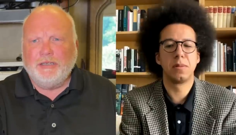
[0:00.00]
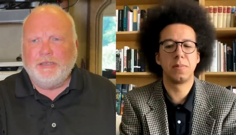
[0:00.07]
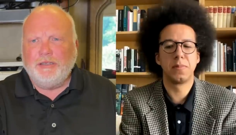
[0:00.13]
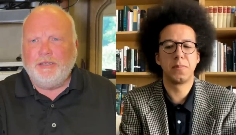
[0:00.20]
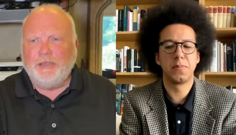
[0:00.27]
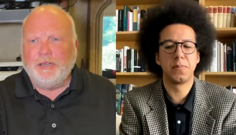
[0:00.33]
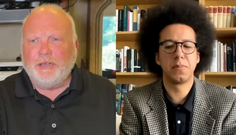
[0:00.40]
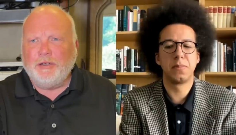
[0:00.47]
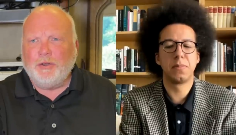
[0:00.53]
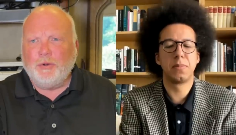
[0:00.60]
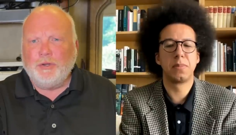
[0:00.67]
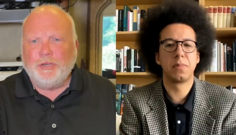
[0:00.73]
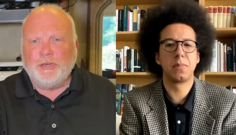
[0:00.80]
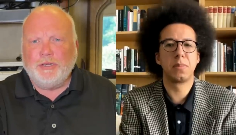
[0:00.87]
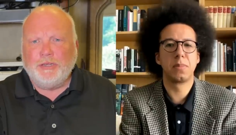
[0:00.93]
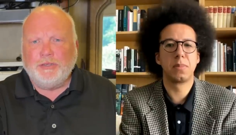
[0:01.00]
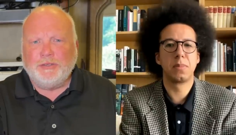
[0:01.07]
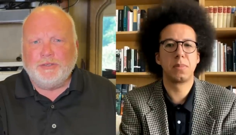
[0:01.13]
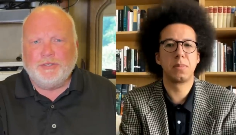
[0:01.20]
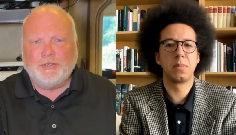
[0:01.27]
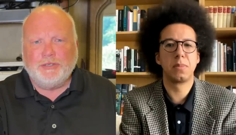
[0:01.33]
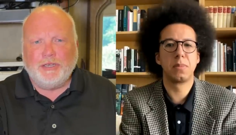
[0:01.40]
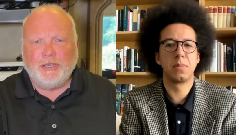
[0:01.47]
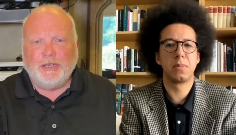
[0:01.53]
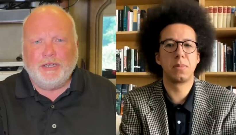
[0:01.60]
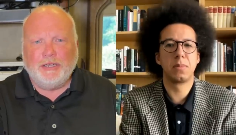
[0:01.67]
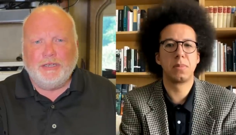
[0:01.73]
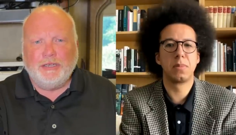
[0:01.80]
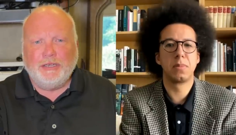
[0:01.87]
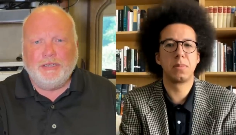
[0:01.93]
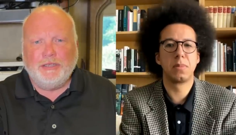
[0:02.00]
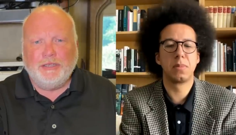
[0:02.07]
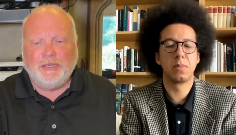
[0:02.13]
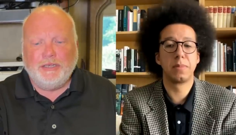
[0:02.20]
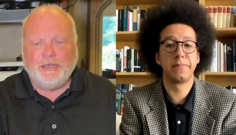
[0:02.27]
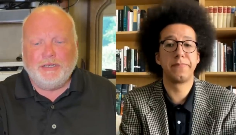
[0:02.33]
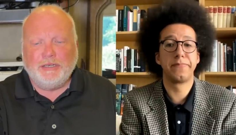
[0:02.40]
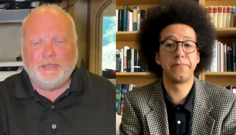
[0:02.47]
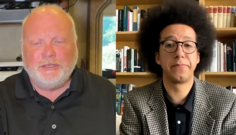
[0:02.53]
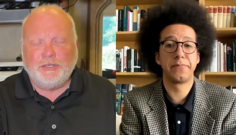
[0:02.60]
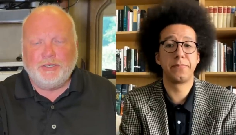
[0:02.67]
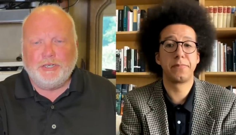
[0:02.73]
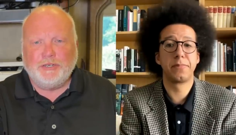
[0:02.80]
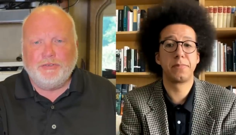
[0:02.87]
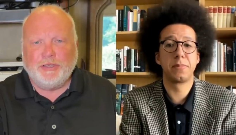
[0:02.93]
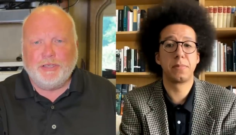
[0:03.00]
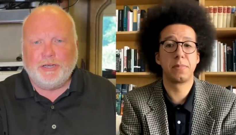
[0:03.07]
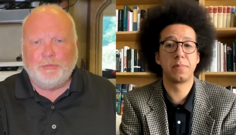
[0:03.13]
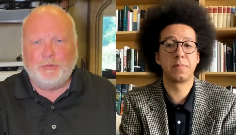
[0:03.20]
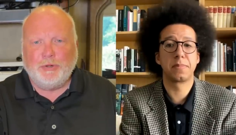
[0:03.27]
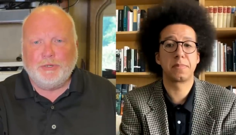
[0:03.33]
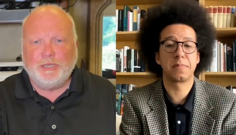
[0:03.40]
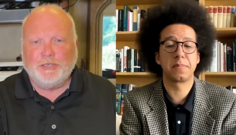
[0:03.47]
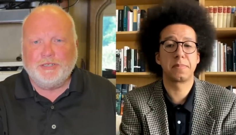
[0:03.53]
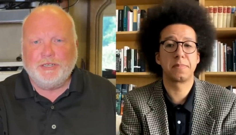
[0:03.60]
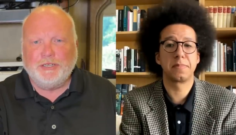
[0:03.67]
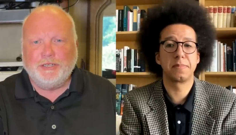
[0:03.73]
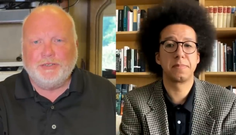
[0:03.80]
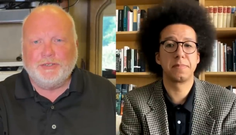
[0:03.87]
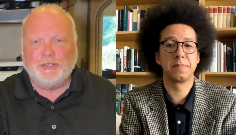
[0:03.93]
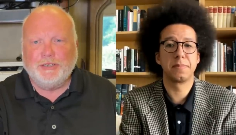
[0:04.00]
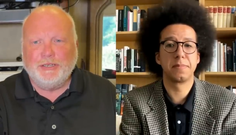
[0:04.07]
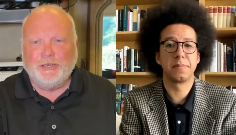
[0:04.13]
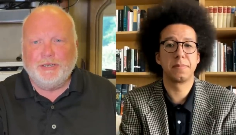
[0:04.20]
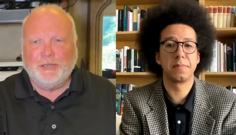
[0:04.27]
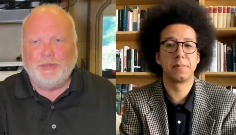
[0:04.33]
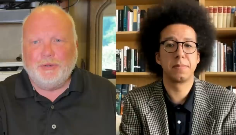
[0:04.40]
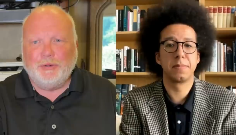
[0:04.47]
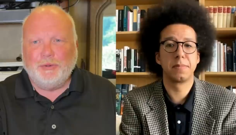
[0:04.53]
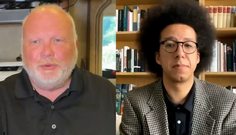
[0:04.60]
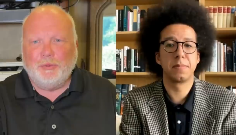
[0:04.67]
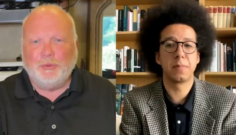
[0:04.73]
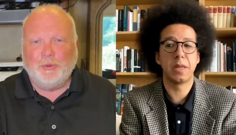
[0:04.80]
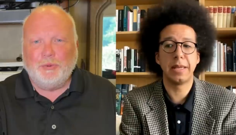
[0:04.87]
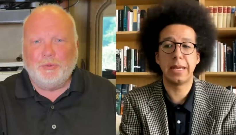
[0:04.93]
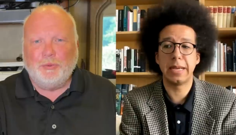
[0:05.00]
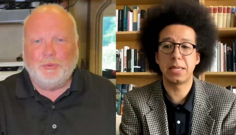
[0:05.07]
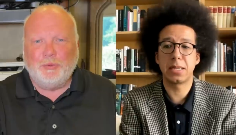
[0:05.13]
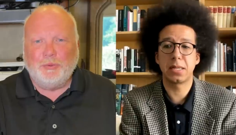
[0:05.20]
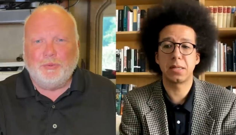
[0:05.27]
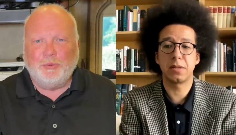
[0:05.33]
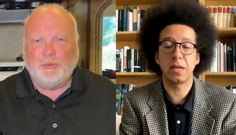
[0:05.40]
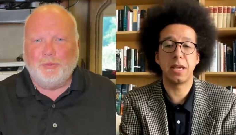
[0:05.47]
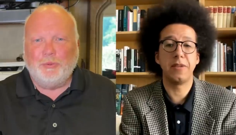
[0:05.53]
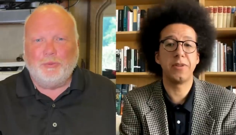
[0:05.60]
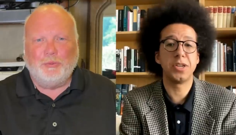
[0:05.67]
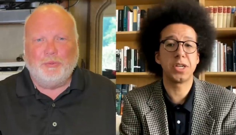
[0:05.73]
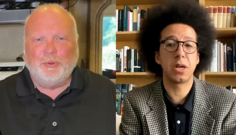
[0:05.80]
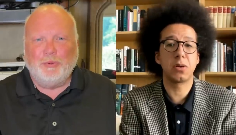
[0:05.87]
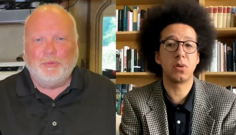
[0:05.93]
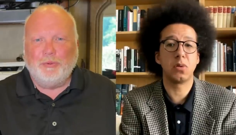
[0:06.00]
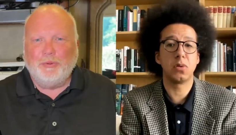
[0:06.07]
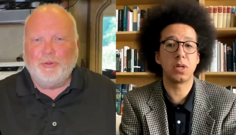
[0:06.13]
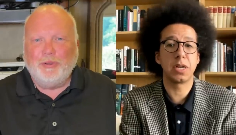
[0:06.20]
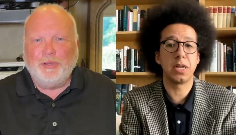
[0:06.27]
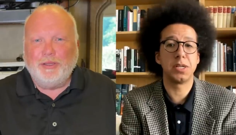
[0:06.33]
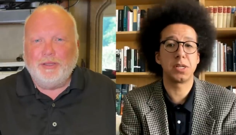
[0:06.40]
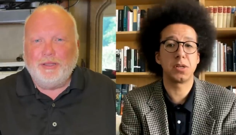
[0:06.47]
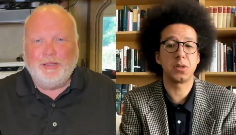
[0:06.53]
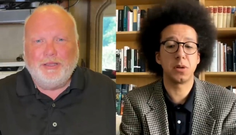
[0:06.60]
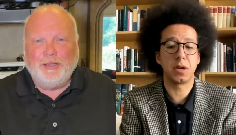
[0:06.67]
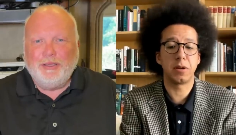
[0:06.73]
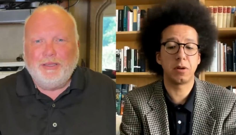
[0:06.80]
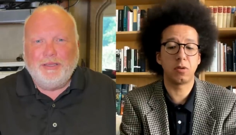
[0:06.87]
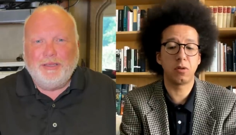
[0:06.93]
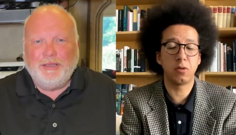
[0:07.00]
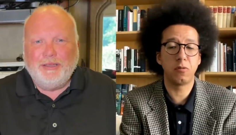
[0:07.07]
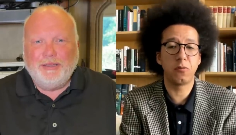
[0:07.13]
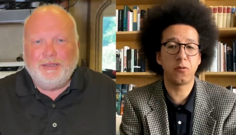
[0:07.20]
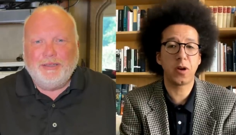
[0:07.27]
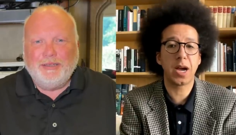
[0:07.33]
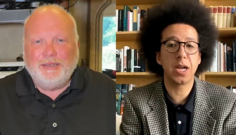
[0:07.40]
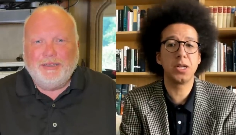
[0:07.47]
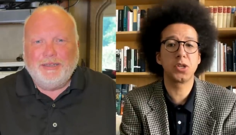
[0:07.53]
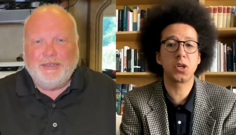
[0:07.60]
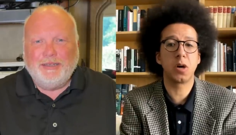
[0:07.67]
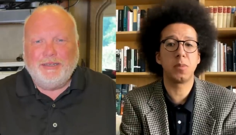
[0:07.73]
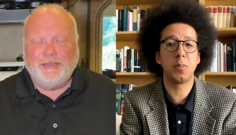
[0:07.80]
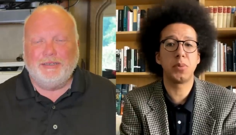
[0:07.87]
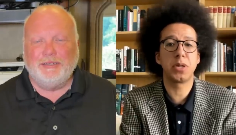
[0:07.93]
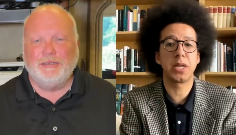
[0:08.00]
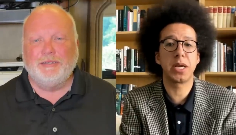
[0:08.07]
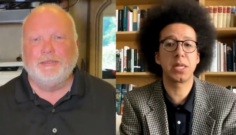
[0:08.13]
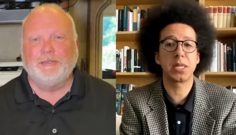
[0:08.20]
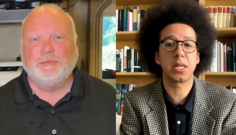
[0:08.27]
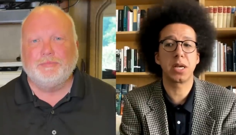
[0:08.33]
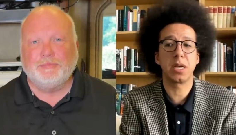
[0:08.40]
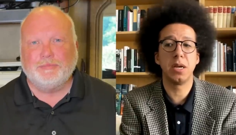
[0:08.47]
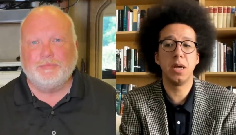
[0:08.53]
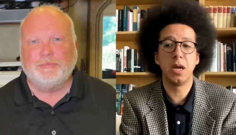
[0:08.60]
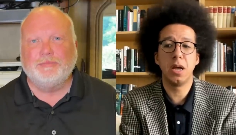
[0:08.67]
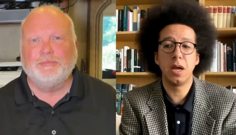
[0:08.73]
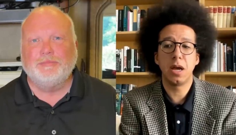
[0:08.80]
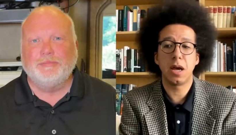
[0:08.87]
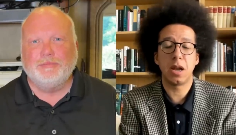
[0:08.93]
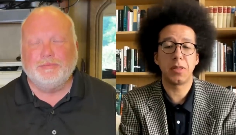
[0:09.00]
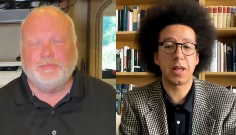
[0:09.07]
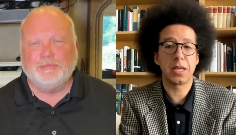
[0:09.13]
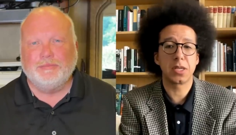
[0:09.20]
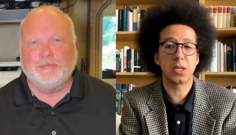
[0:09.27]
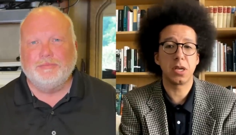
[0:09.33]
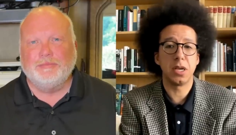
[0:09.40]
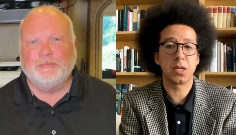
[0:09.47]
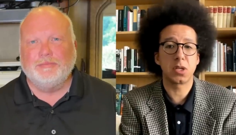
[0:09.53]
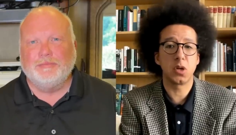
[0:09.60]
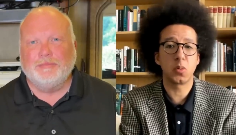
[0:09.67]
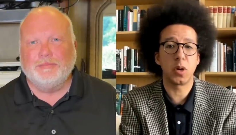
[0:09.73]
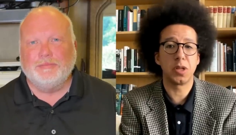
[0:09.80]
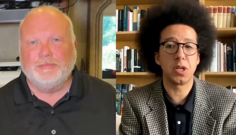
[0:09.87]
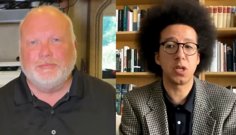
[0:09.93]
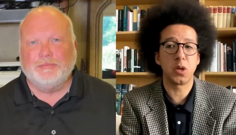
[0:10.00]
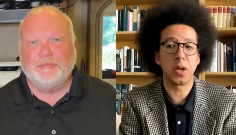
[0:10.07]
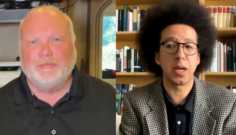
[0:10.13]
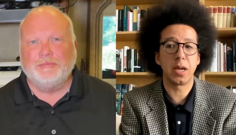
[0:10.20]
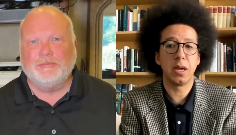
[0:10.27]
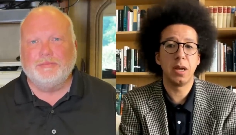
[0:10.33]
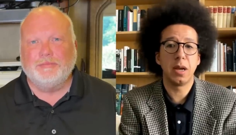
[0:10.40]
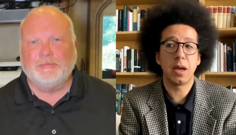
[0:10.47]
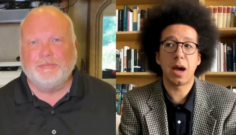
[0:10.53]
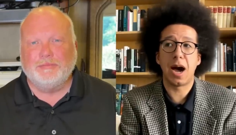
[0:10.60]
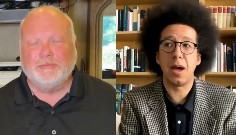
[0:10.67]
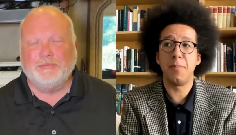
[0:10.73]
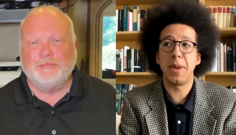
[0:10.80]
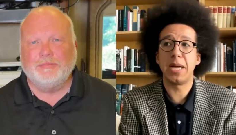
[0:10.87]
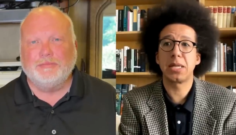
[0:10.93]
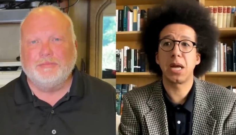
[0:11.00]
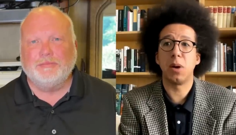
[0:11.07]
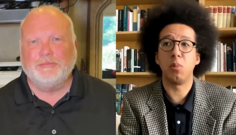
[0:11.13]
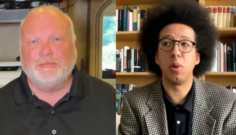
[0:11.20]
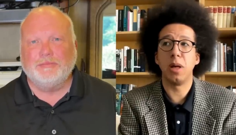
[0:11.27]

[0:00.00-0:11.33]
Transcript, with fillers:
Speaker 1: young ordinands uh, in the uh, the Church of England are protesting this. Yes, the
Speaker 2: evangelical ordinands are doing a fine job of protesting, I think it's it's good what they're doing. I met up